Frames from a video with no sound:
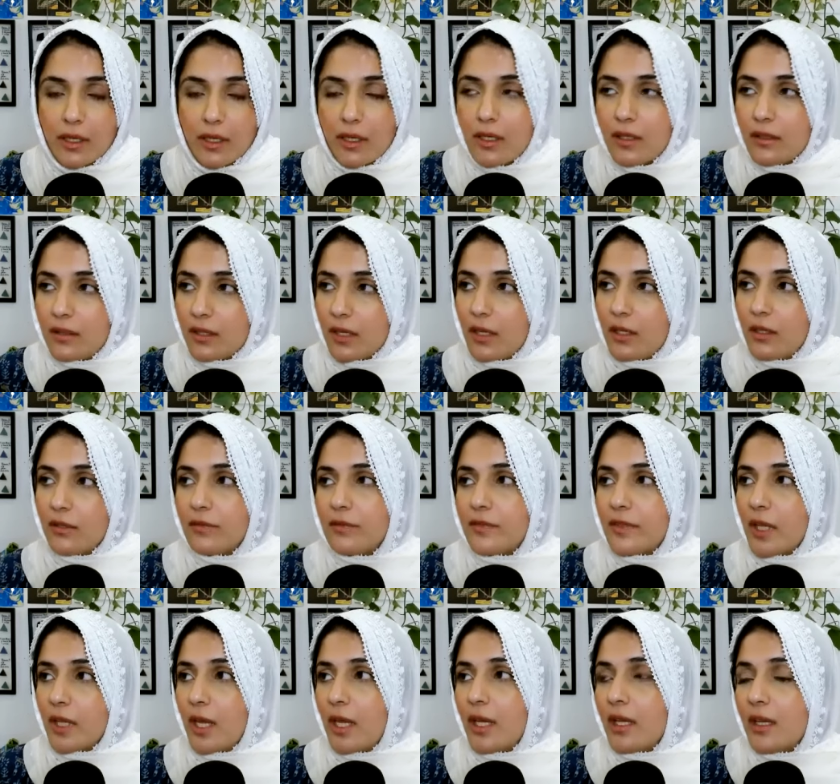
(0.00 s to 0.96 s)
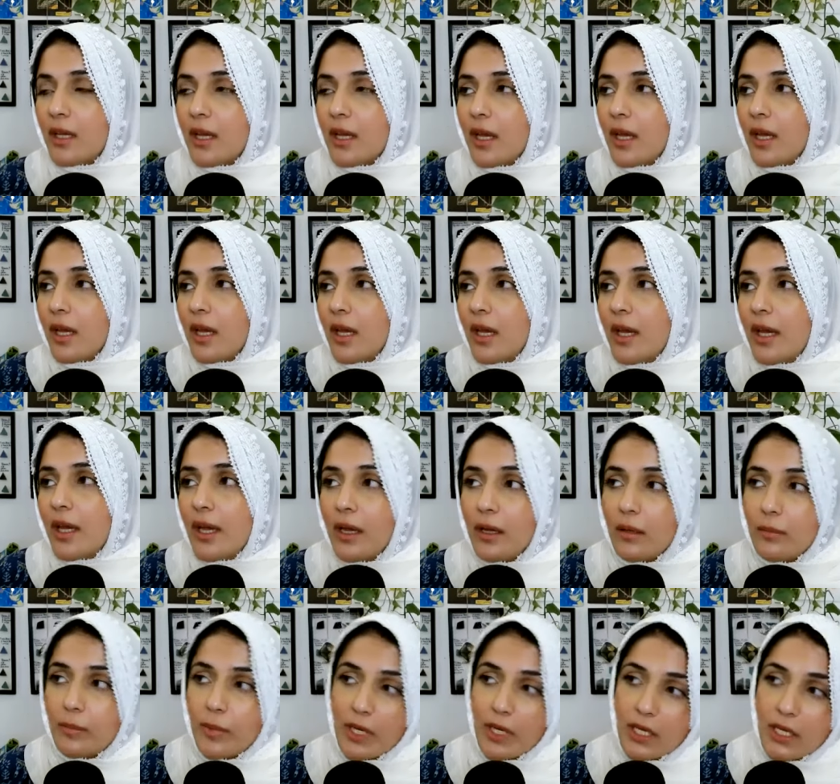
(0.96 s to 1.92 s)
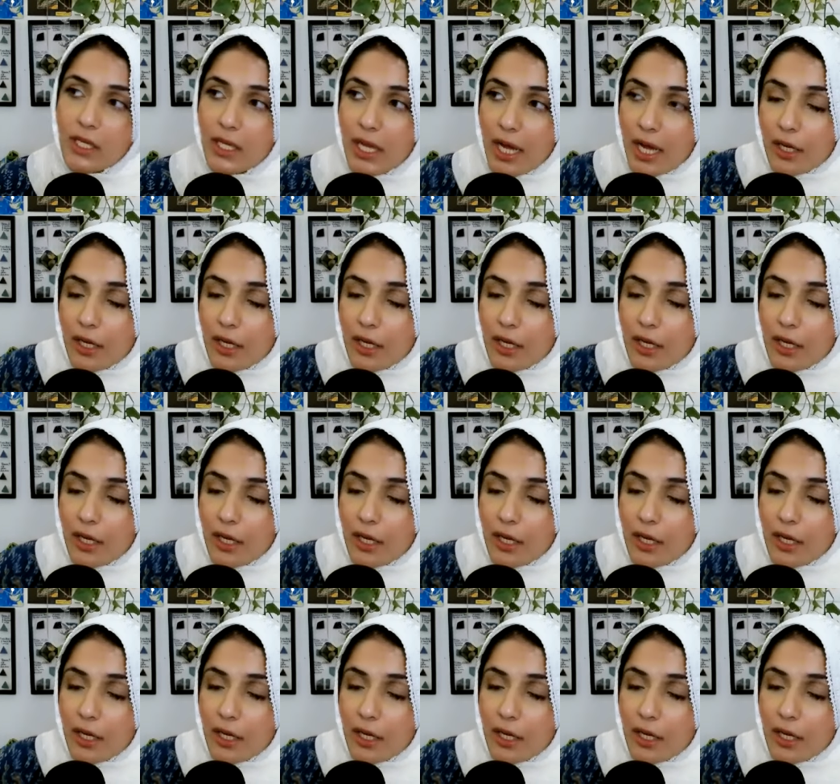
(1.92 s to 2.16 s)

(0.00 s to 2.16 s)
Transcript: Instead of saying, hey buddy